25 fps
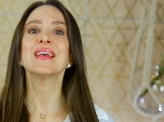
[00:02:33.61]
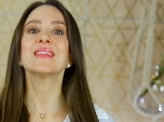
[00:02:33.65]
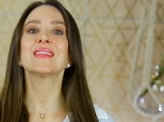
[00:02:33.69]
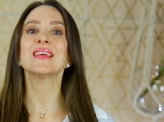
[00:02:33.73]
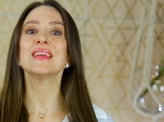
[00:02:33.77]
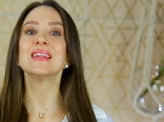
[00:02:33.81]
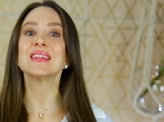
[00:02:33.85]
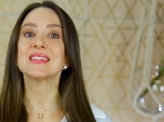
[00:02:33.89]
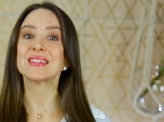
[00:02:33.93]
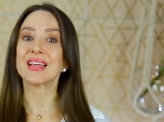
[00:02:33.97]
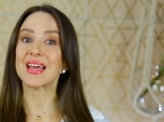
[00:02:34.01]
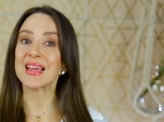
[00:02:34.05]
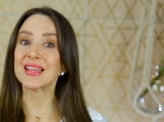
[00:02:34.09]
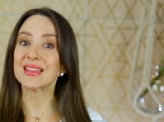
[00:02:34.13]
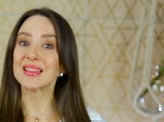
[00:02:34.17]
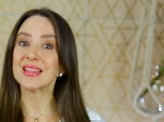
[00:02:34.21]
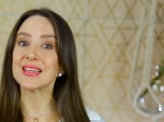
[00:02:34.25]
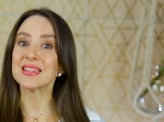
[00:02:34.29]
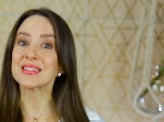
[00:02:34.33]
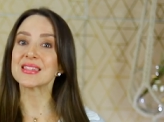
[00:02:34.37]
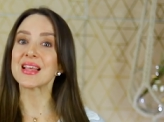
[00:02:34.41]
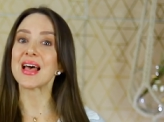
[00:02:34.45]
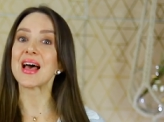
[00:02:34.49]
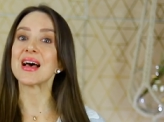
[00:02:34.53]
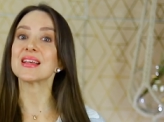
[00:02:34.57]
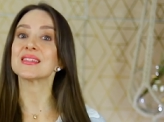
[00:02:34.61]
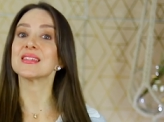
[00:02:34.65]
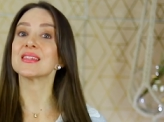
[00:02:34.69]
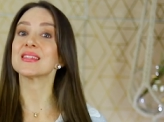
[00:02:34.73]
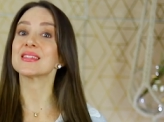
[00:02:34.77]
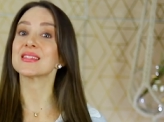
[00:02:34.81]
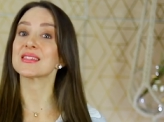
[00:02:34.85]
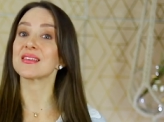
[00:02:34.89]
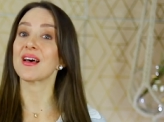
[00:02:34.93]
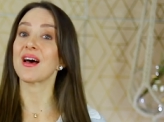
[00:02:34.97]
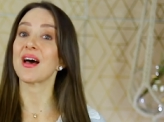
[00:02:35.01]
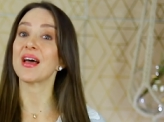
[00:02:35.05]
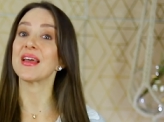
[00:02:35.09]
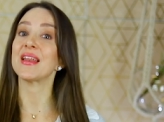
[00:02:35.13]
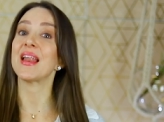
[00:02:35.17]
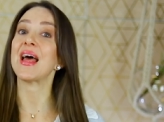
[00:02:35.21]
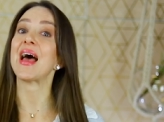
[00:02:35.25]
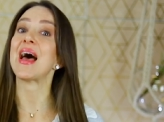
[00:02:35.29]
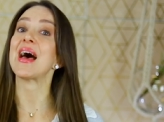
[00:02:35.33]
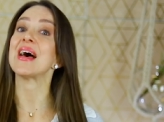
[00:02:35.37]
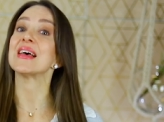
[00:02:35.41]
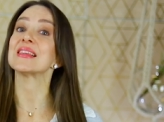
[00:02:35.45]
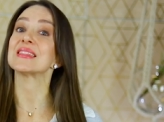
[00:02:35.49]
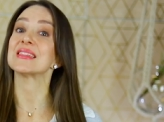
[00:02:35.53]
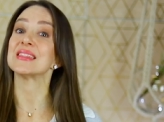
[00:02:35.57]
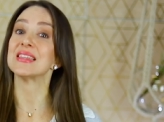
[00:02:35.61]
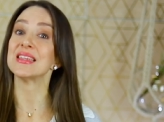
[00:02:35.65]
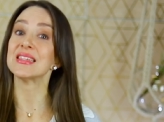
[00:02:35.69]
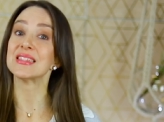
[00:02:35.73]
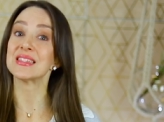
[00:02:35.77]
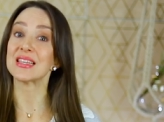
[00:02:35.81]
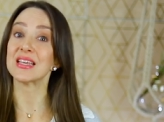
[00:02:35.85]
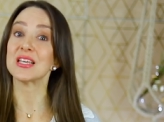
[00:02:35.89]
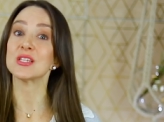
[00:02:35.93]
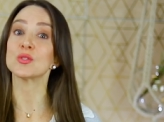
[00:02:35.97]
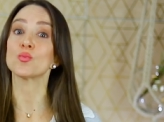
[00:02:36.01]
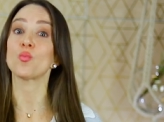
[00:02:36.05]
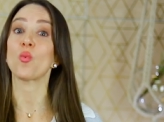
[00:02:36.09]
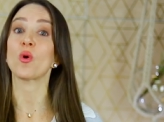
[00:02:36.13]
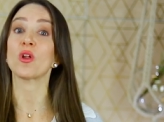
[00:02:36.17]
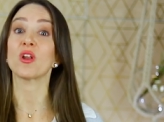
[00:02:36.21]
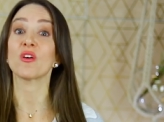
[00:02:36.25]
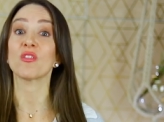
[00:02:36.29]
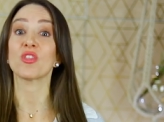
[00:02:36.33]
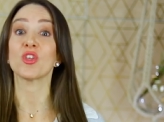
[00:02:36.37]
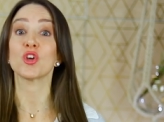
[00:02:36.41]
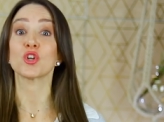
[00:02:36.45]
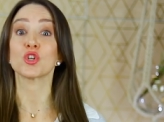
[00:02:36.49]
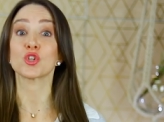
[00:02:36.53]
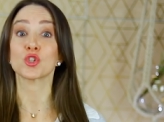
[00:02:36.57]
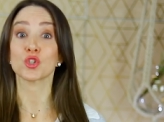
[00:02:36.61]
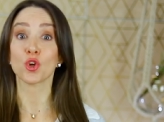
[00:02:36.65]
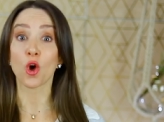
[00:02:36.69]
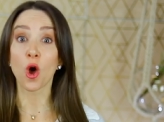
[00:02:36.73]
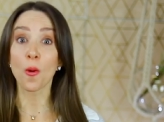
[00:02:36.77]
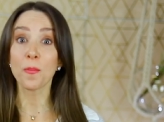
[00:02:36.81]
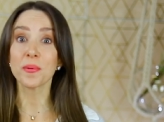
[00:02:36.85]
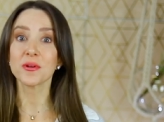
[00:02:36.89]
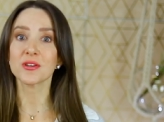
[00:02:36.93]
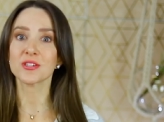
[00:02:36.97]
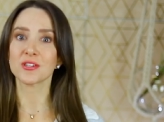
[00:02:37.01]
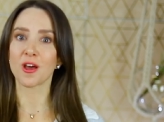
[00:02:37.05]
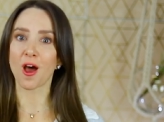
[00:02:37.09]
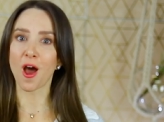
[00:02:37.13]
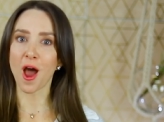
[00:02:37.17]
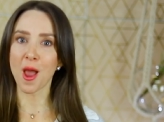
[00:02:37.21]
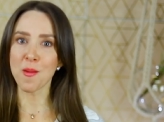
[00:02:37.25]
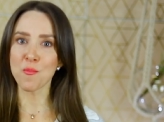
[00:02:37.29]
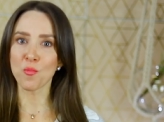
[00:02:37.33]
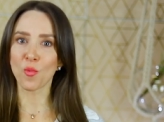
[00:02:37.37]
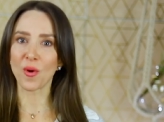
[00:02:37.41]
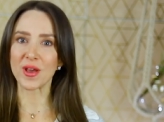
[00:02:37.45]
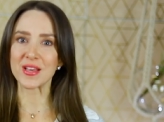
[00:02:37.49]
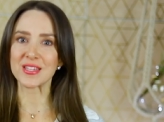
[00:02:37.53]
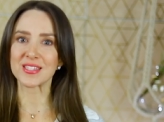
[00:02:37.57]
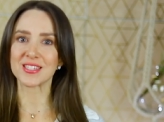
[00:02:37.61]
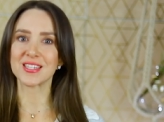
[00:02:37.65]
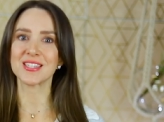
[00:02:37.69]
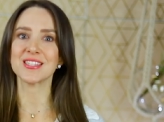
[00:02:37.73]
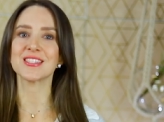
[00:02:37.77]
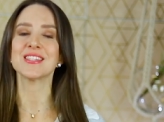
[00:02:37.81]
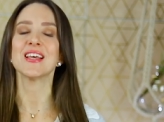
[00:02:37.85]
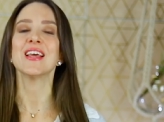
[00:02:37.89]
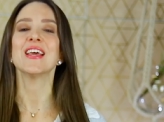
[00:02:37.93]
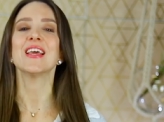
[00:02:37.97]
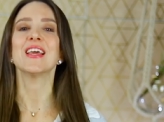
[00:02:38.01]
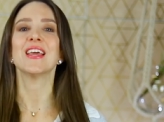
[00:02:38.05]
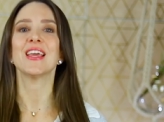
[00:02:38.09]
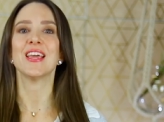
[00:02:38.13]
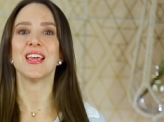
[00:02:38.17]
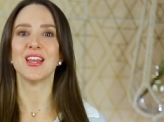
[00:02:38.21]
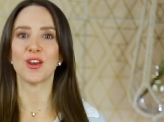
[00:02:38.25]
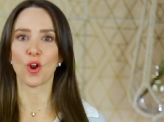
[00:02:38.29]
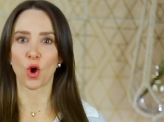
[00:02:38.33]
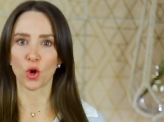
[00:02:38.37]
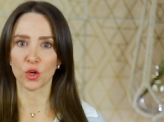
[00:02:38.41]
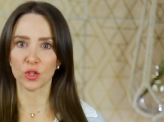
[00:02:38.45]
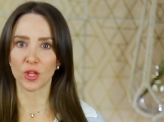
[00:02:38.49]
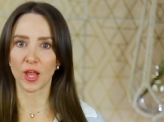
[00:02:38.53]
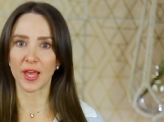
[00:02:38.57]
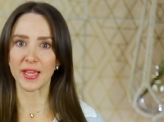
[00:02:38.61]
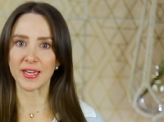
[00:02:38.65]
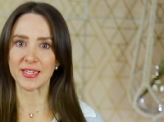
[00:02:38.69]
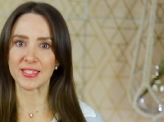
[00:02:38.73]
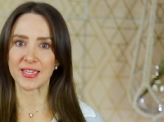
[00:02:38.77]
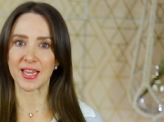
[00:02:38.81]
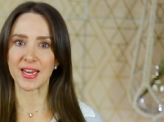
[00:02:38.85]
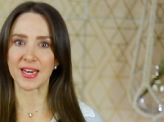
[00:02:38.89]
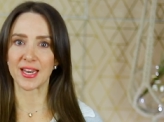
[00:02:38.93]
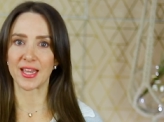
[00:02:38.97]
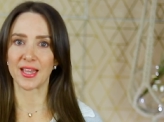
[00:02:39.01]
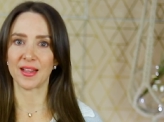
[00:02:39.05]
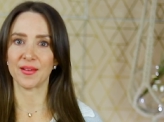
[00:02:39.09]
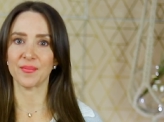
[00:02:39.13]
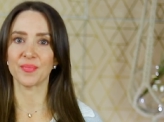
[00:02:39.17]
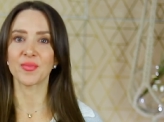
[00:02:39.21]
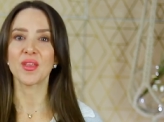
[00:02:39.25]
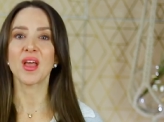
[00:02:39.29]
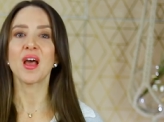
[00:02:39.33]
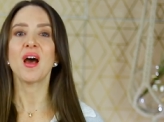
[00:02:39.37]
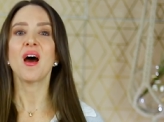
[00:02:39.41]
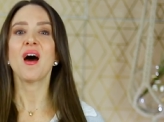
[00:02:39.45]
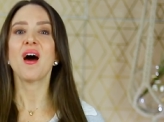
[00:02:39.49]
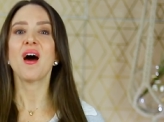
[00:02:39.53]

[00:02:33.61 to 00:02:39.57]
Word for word: then take this as a sign as this is one of the top time wasters in online dating.